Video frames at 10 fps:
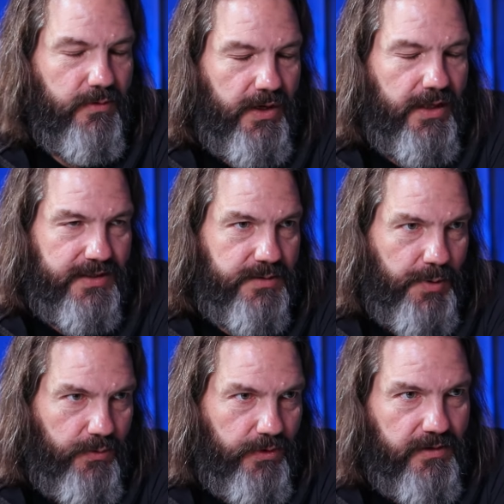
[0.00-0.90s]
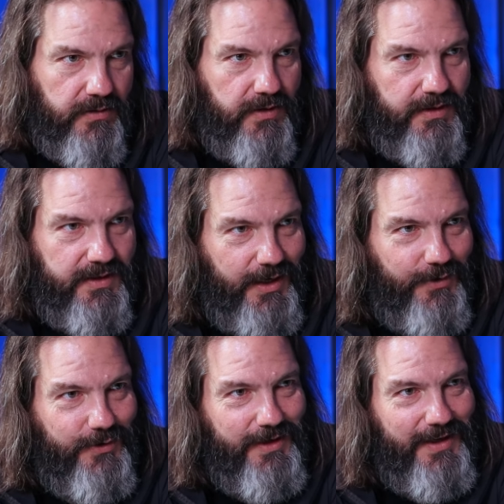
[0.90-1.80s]
Well, it's both. Right. It, you
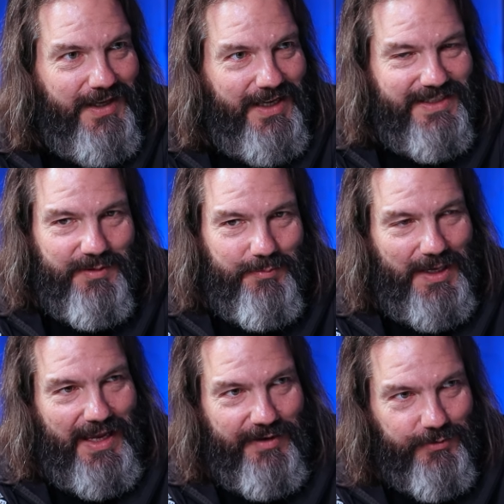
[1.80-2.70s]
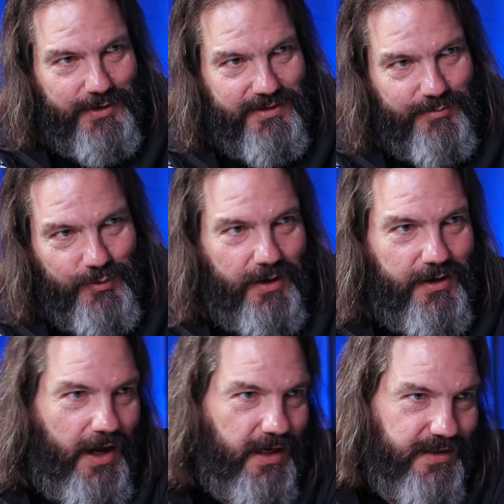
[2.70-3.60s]
know, is it behaviorism or
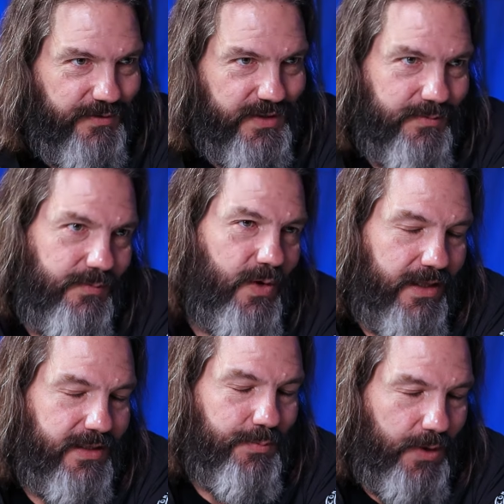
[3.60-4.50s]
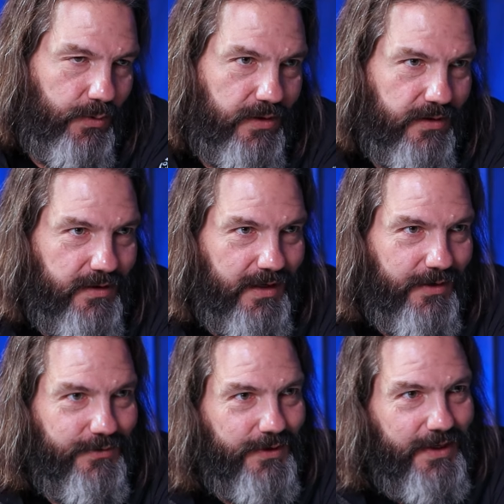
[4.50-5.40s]
cognitivism? Well, it's both. You
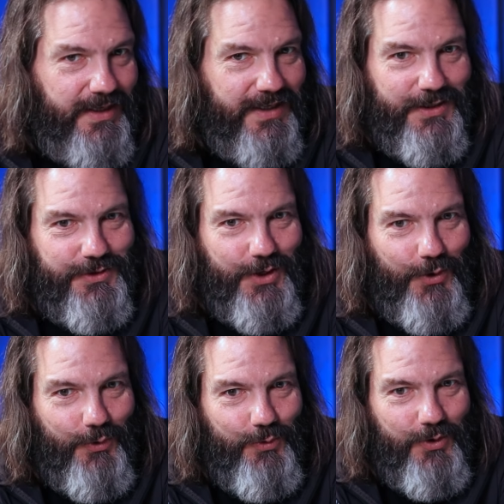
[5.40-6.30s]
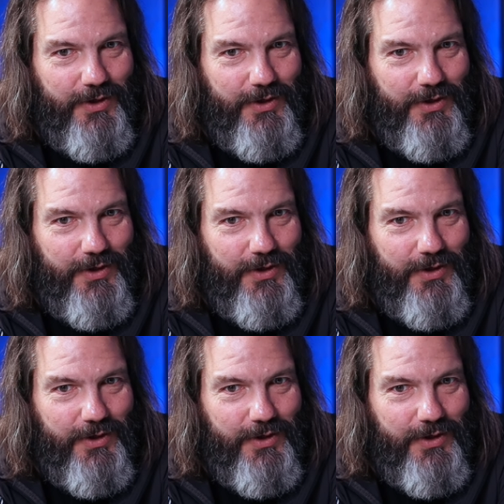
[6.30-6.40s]
know, so